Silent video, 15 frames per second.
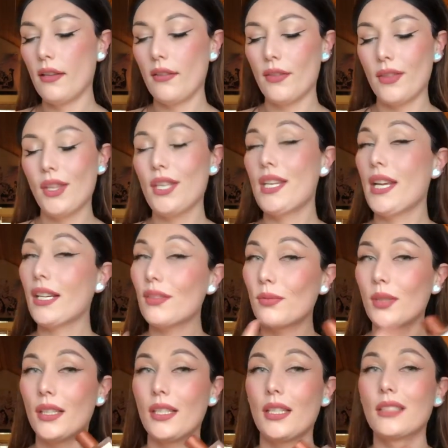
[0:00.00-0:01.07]
The next
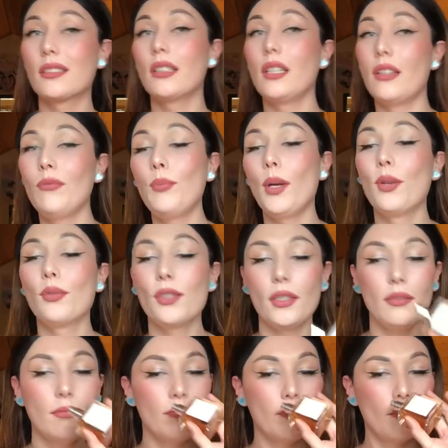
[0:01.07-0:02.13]
one is Love
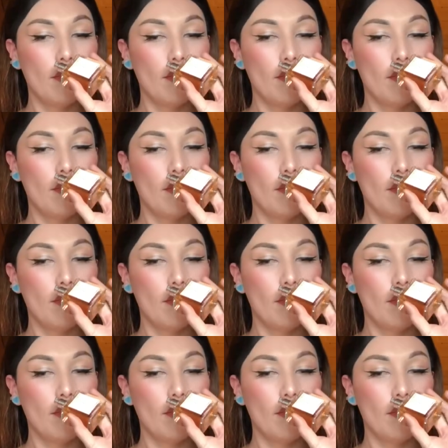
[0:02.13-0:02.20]
Potion.